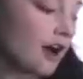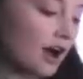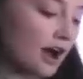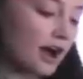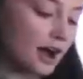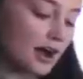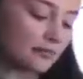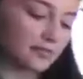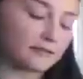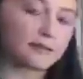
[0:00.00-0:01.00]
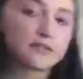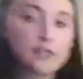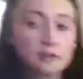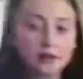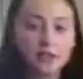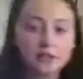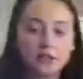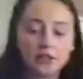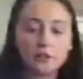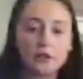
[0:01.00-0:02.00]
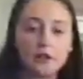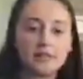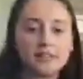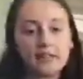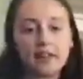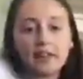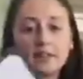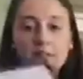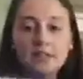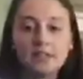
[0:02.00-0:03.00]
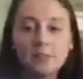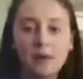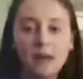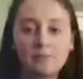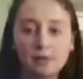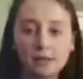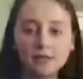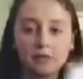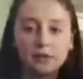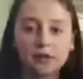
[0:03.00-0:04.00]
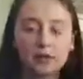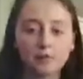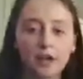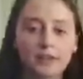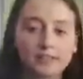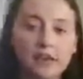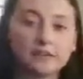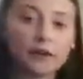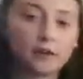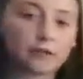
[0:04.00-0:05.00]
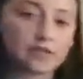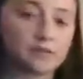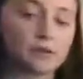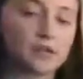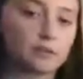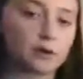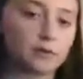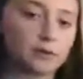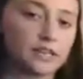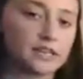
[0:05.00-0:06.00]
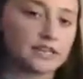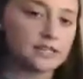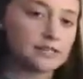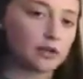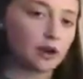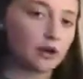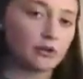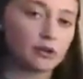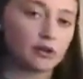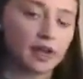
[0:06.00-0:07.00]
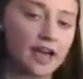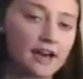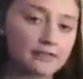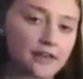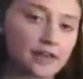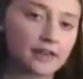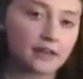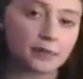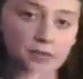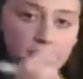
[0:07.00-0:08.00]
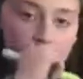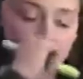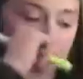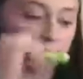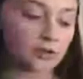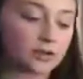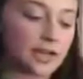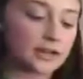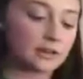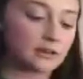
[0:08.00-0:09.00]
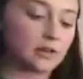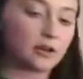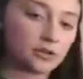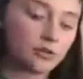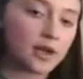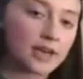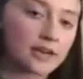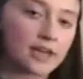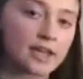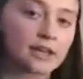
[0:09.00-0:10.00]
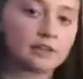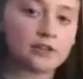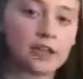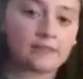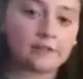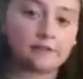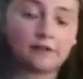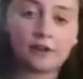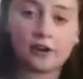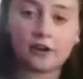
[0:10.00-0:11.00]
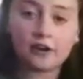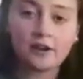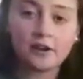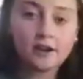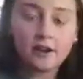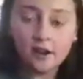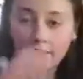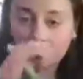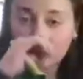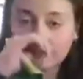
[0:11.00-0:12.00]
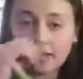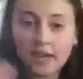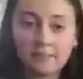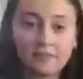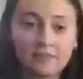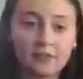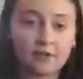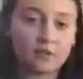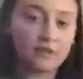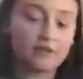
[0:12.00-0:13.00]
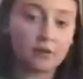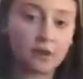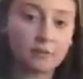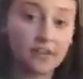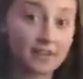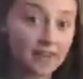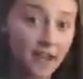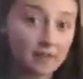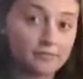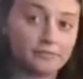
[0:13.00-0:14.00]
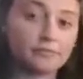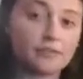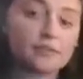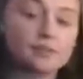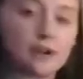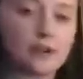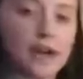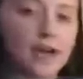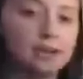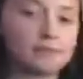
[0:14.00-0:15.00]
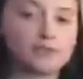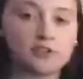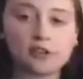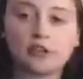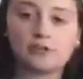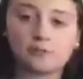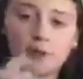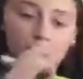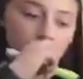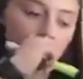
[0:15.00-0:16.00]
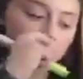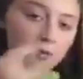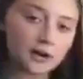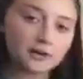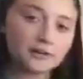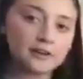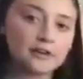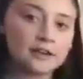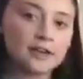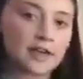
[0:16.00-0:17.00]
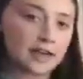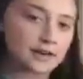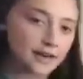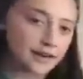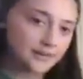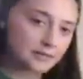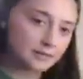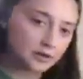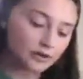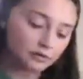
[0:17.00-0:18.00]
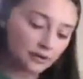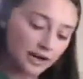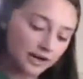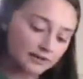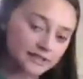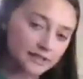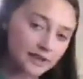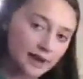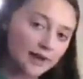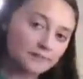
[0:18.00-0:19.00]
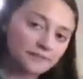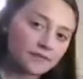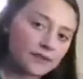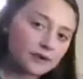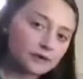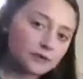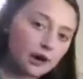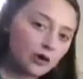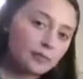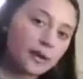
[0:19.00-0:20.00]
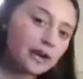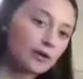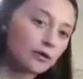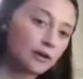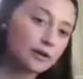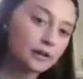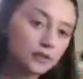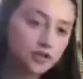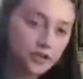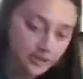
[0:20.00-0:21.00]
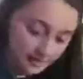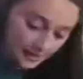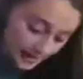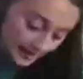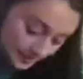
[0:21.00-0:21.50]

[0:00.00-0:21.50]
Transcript: the first thing we're going to do is get out a piece of paper so we can write down our recipe and what we need. So you'll have it, you'll be able to look at it along the way, and you'll have it for another time if you want to make it again. So I'm just going to use my whiteboard, and I am going to write on the top, no bake Oreo cheesecake.